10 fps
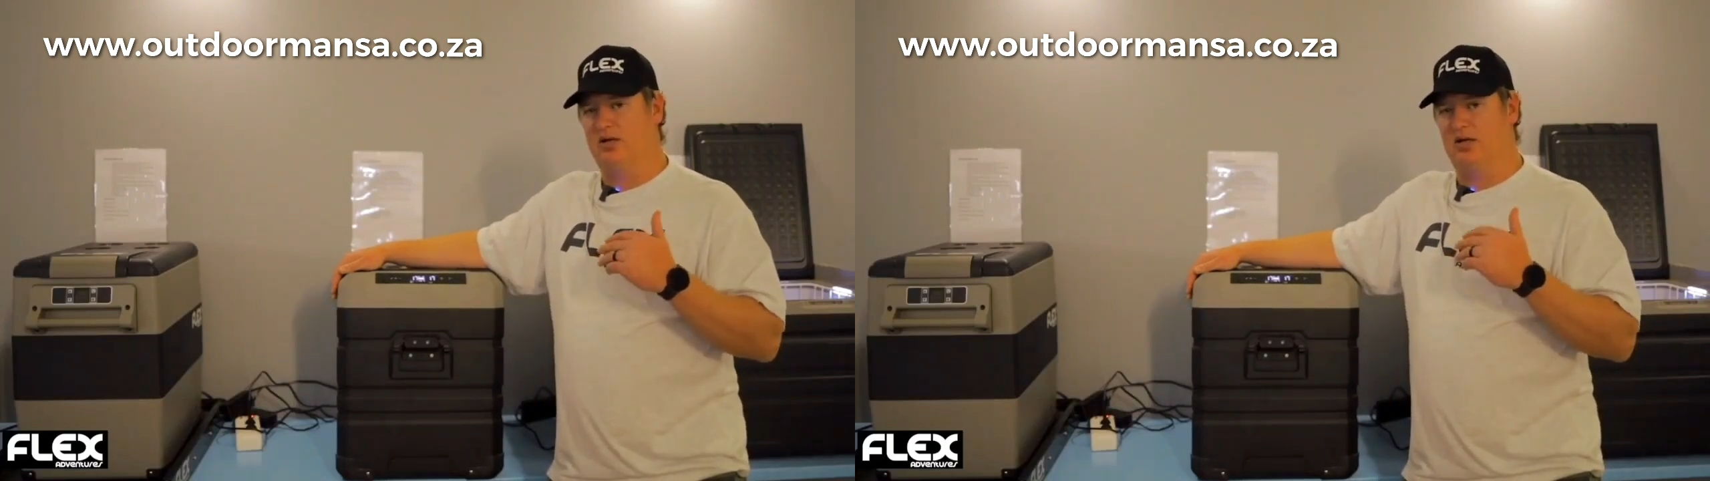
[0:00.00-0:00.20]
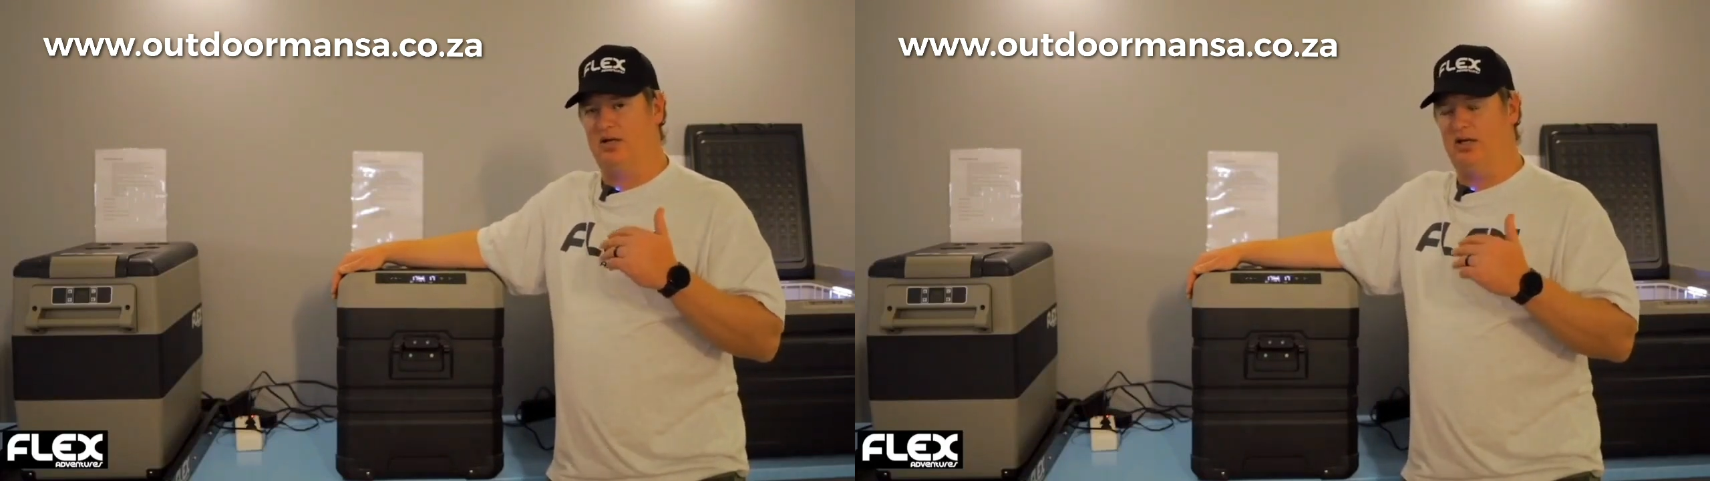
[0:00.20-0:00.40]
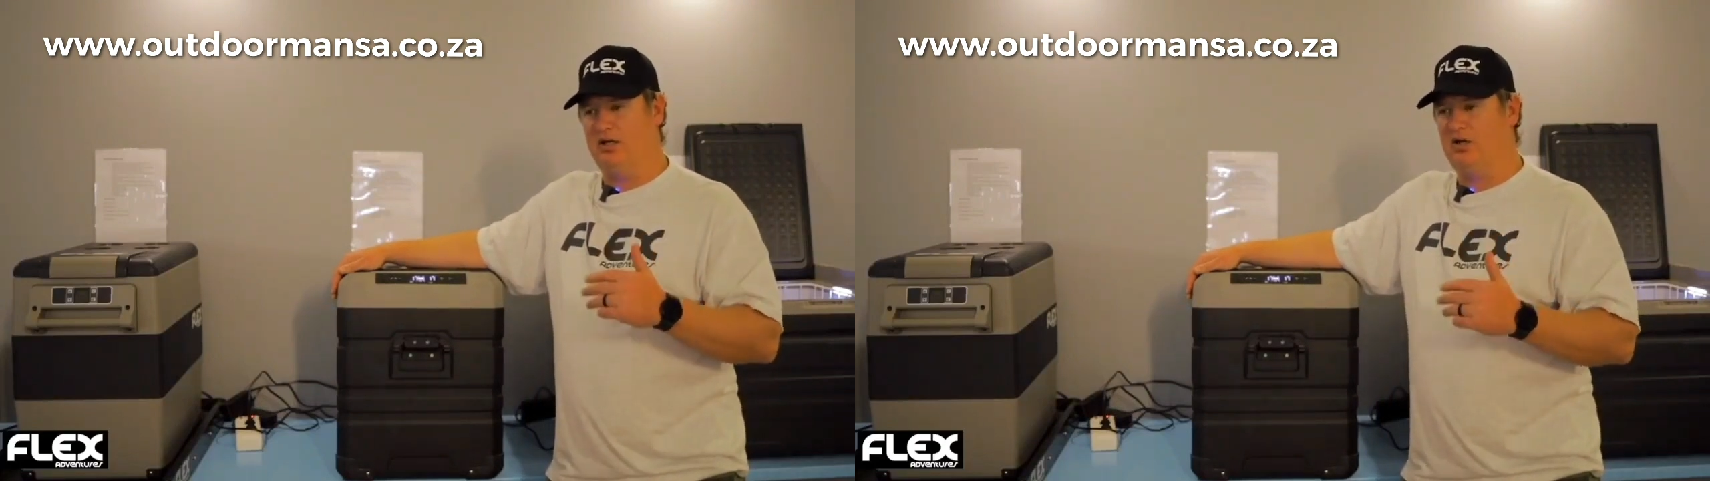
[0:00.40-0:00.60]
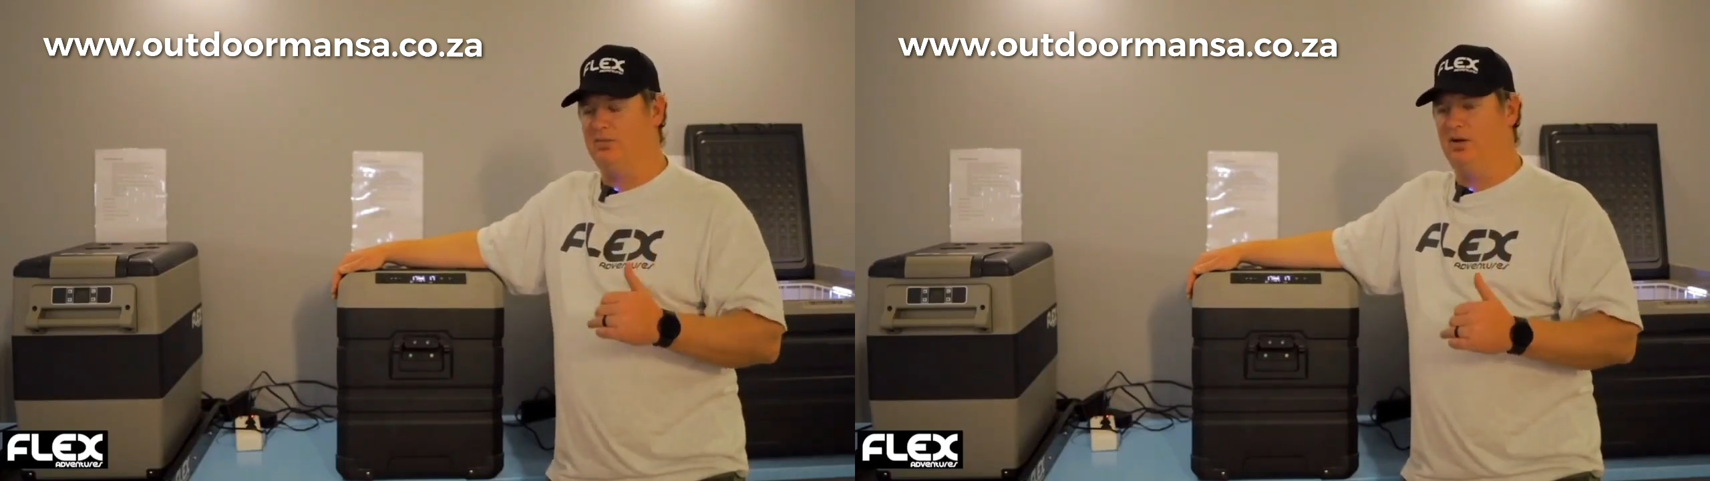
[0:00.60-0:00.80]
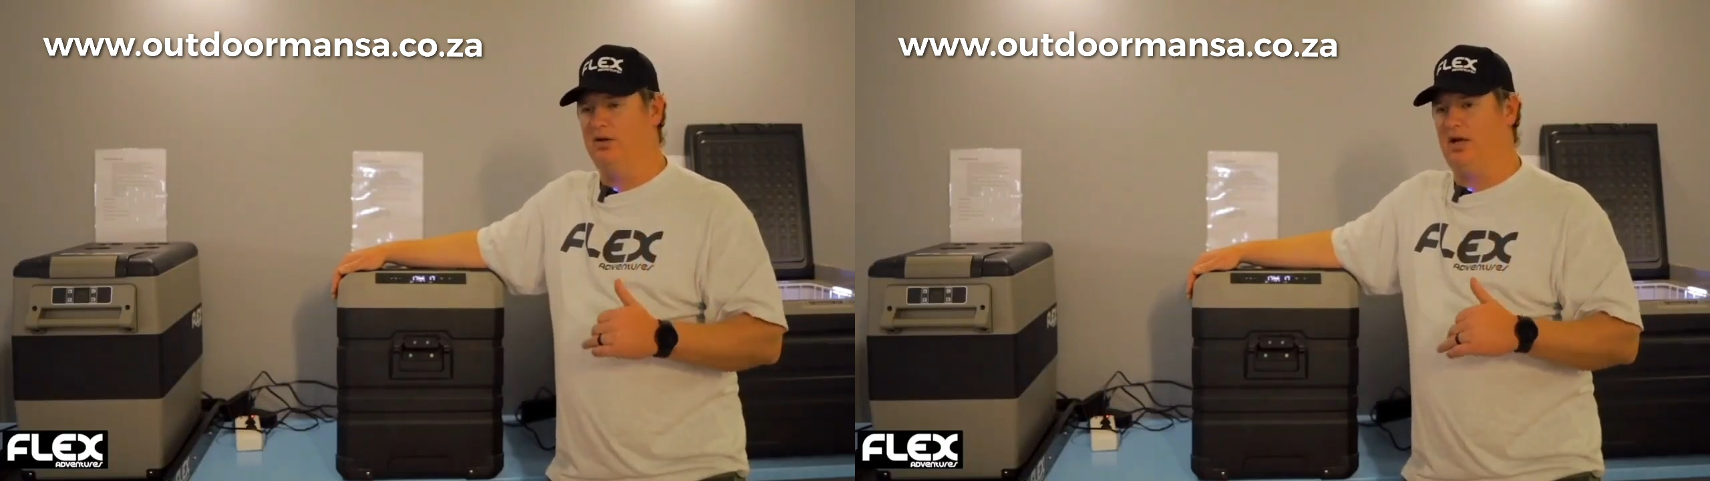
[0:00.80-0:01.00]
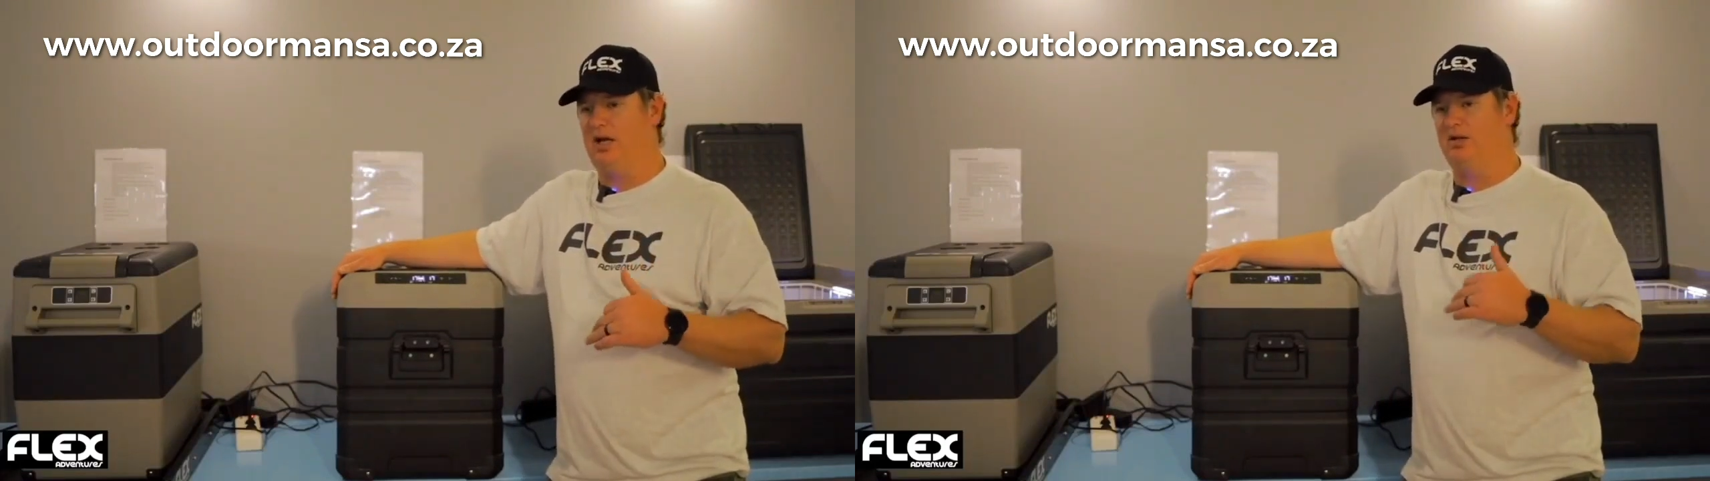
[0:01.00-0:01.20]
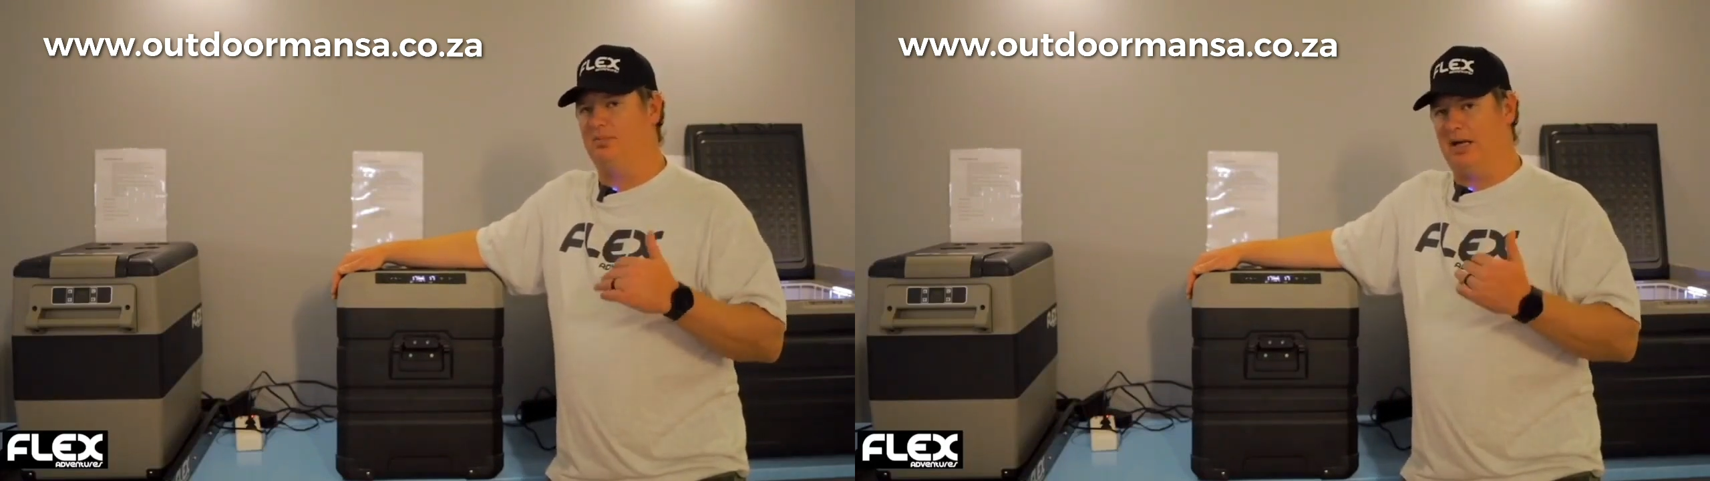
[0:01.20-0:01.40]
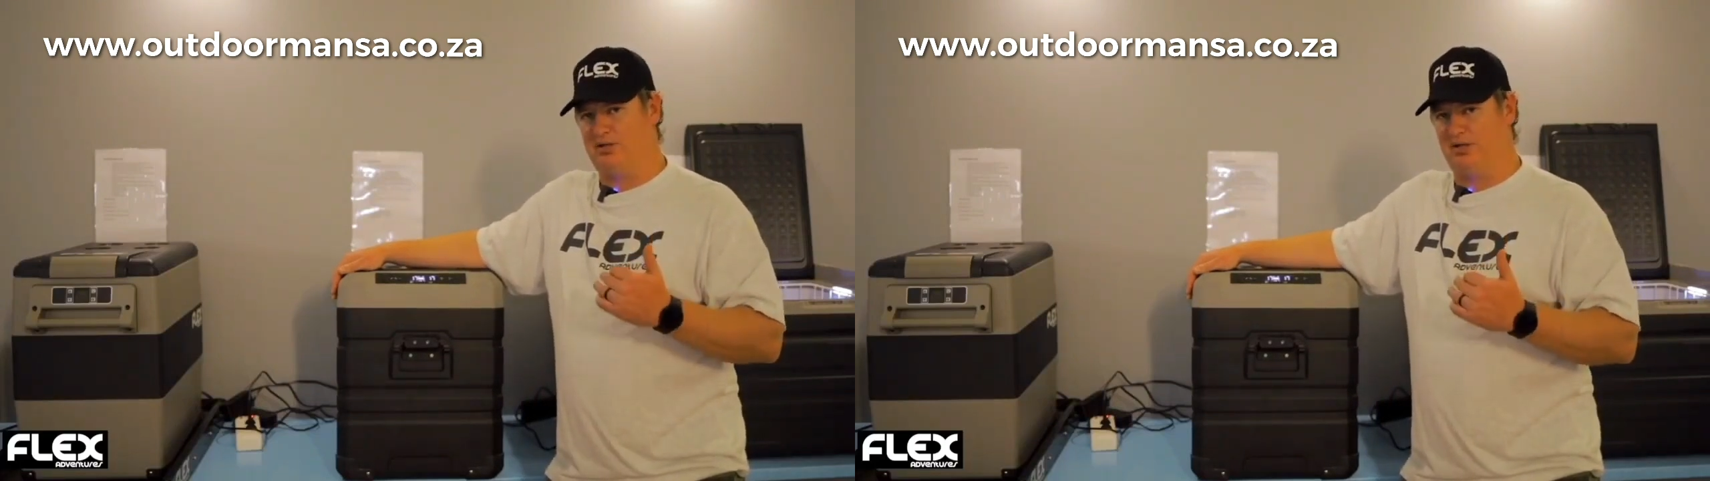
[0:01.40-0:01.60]
and eco mode and the
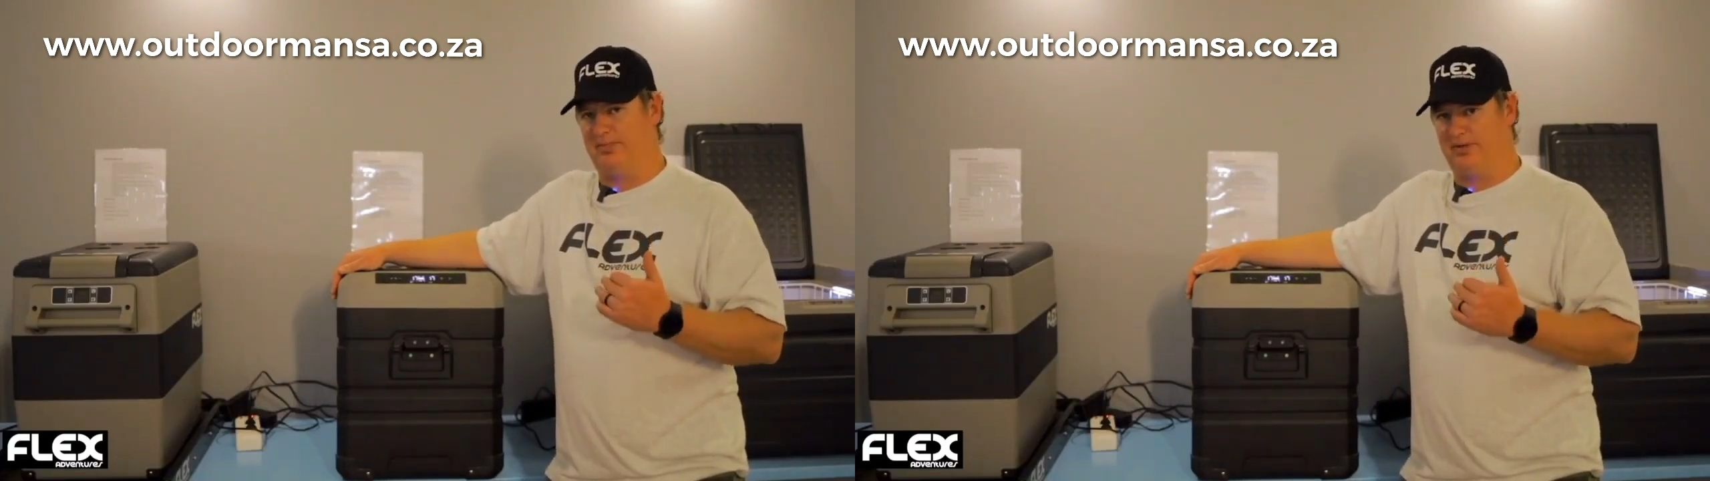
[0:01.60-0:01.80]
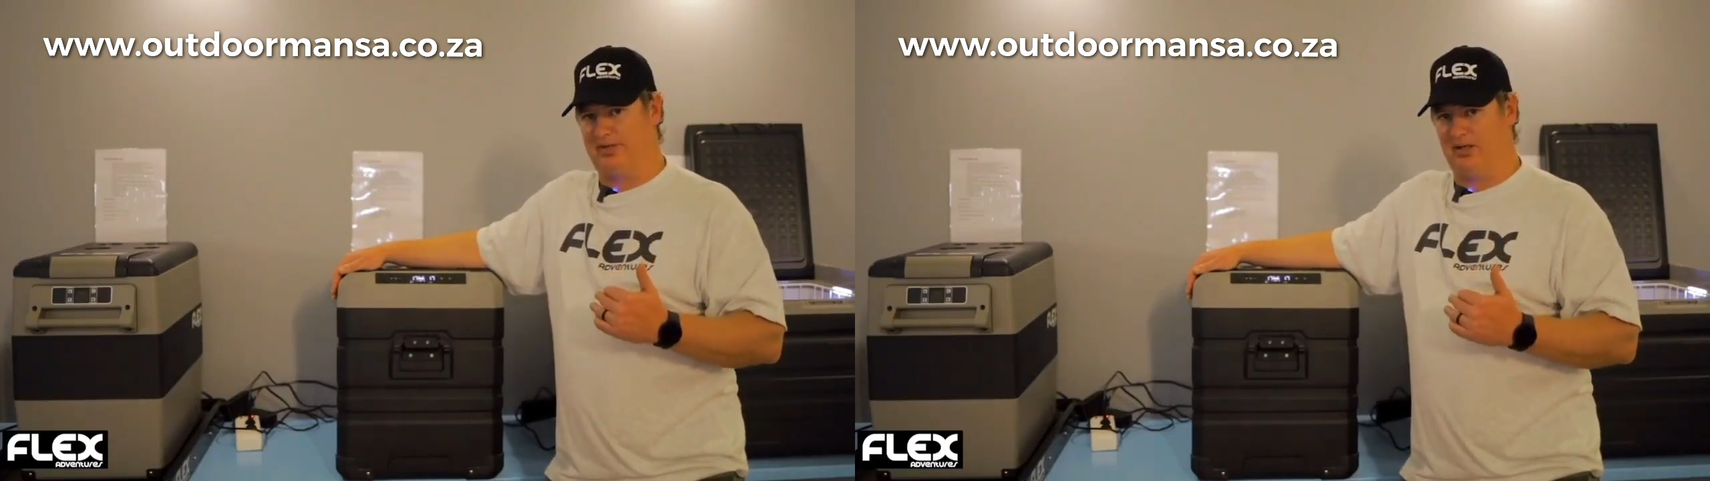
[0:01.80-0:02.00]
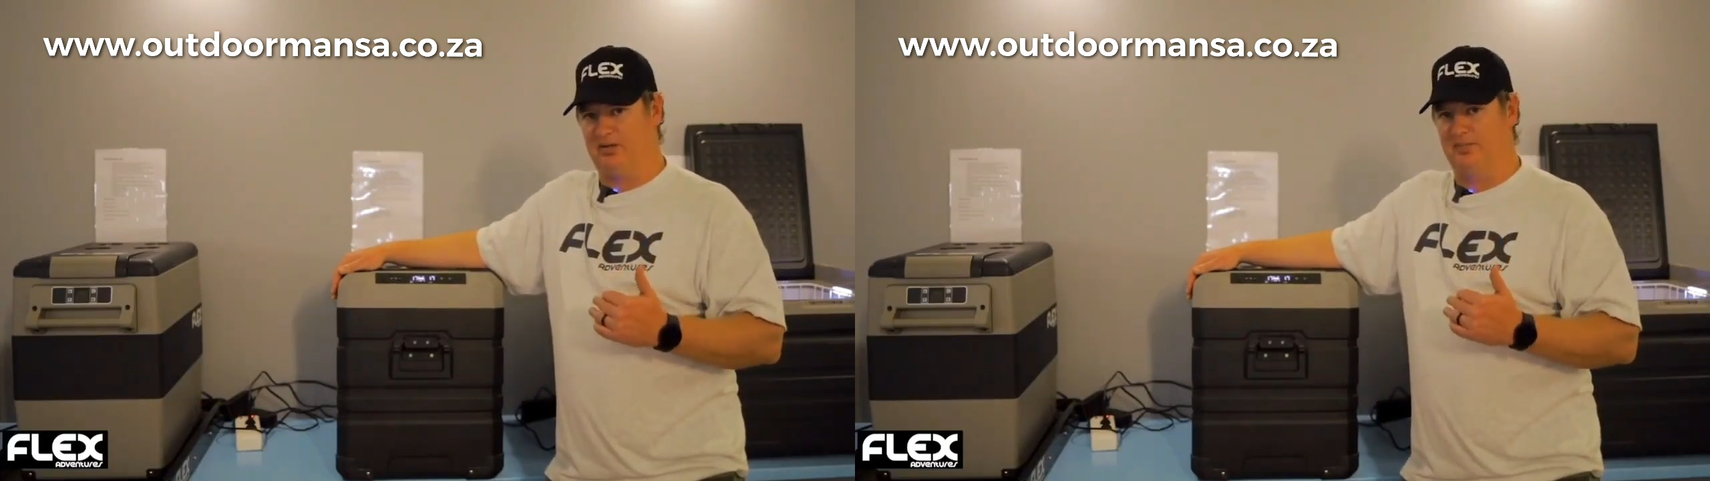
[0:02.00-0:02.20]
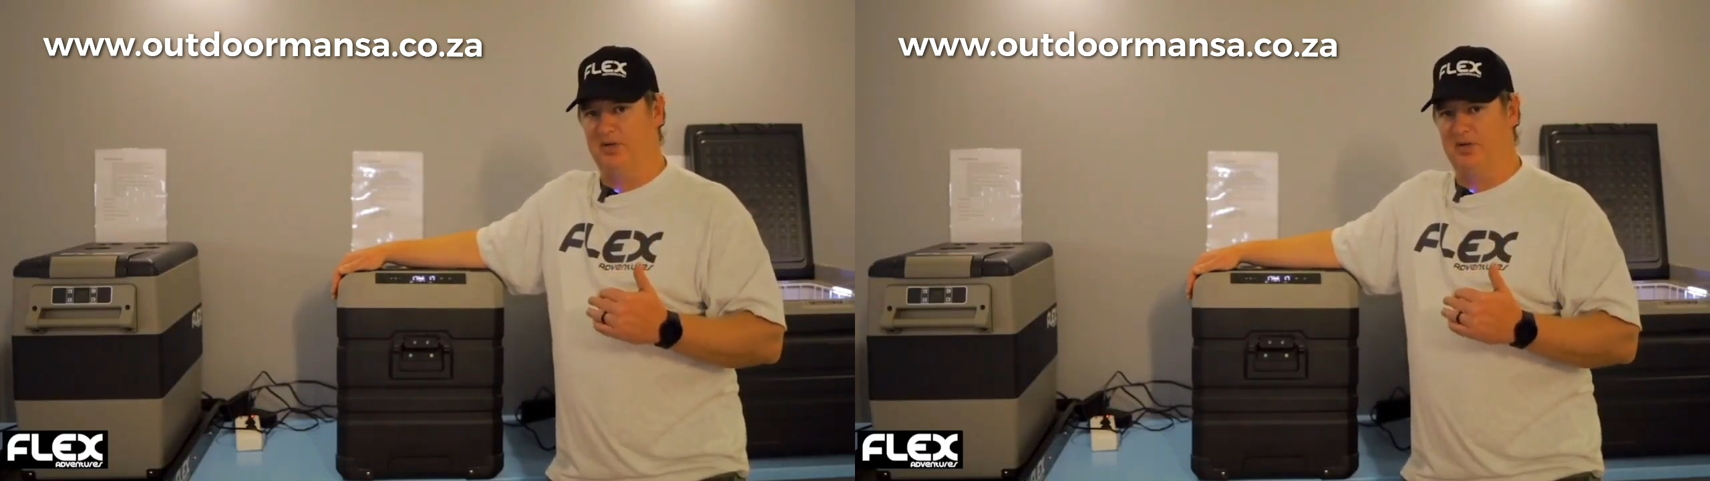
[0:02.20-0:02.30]
battery protect.